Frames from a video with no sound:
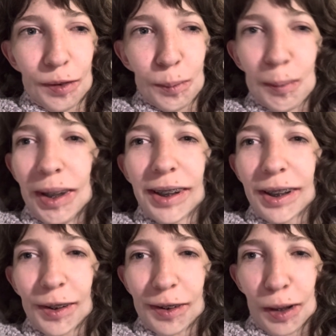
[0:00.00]
many
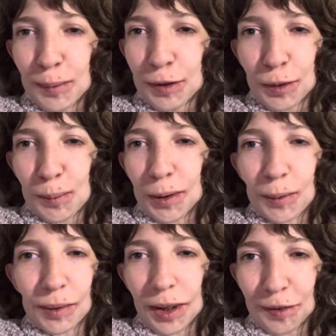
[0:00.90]
years. I'm sure my
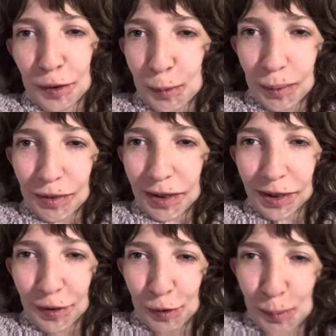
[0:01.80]
whole life has been
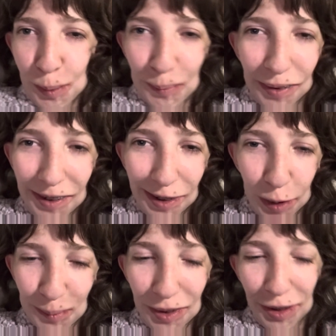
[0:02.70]
crazy for my
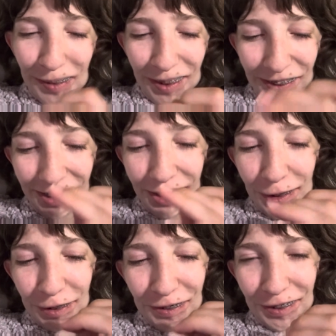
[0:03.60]
parents, but especially
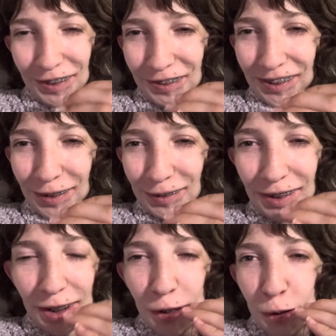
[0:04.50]
those first few
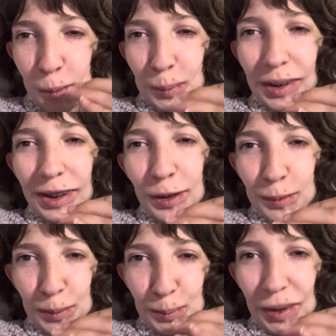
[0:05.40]
weeks
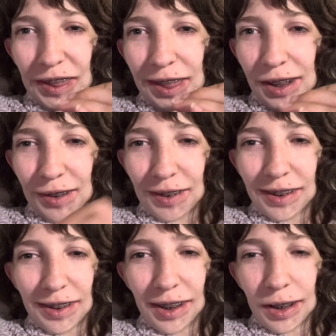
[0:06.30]
to a month there
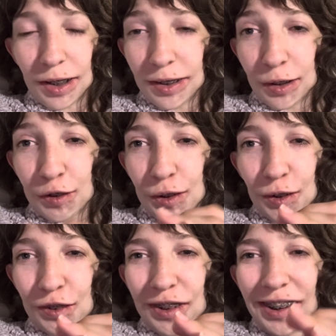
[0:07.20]
until I got
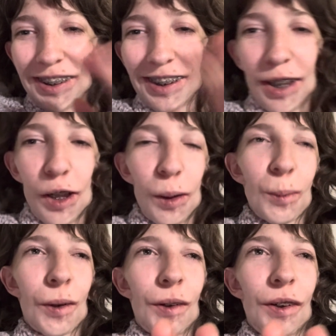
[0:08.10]
discharged
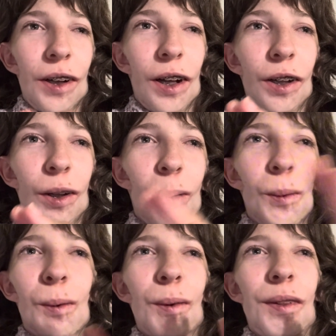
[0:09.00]
were a
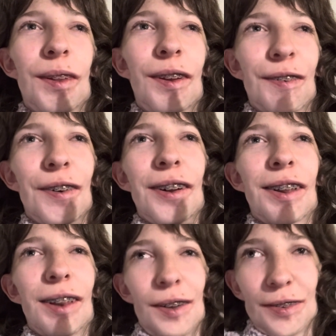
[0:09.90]
whole different
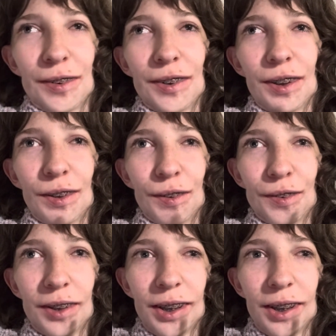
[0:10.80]
level of